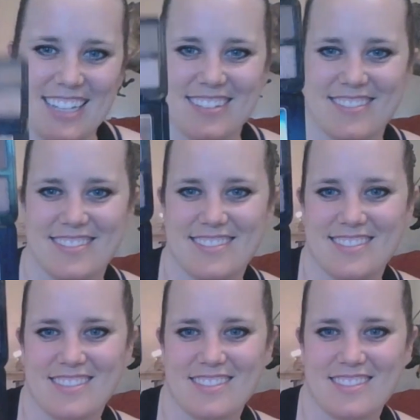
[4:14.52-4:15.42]

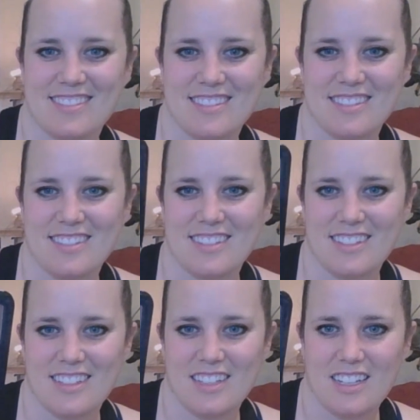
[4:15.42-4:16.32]

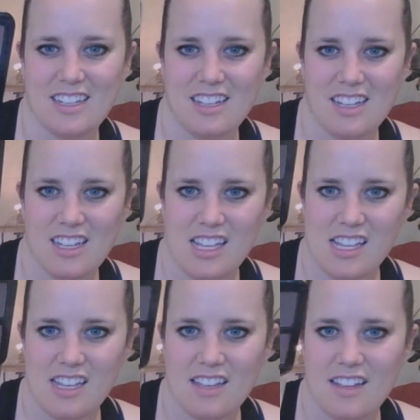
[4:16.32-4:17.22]

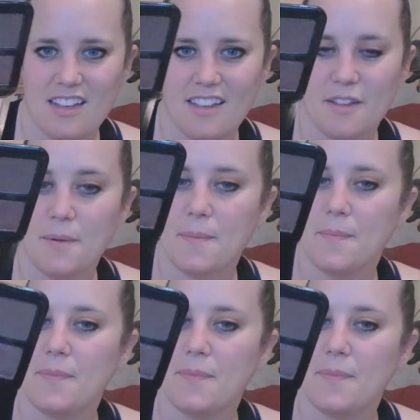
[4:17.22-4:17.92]
No one is speaking in this clip.